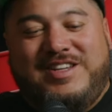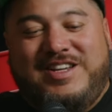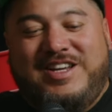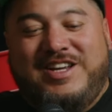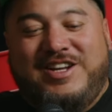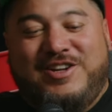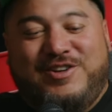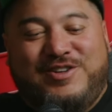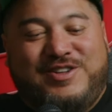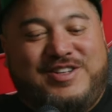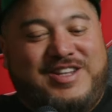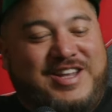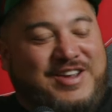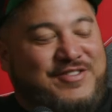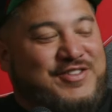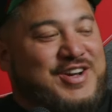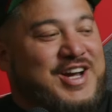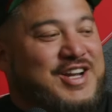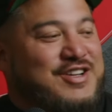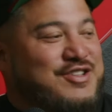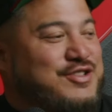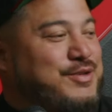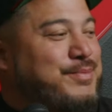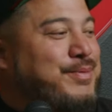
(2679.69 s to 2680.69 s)
they've
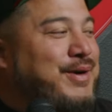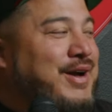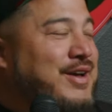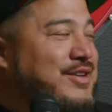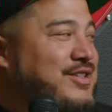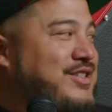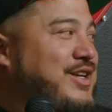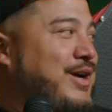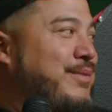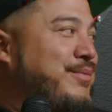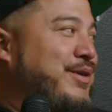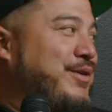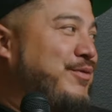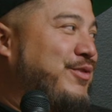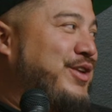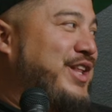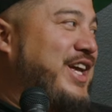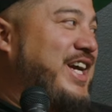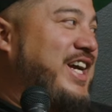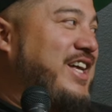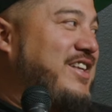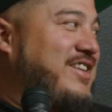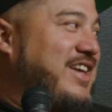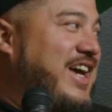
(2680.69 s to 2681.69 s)
got a surprise coming when
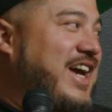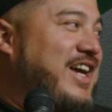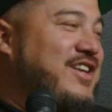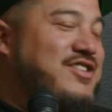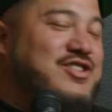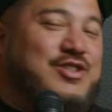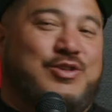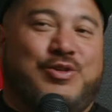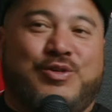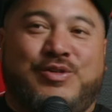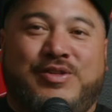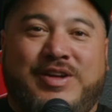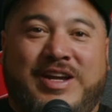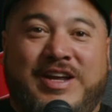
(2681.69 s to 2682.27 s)
they get to high school.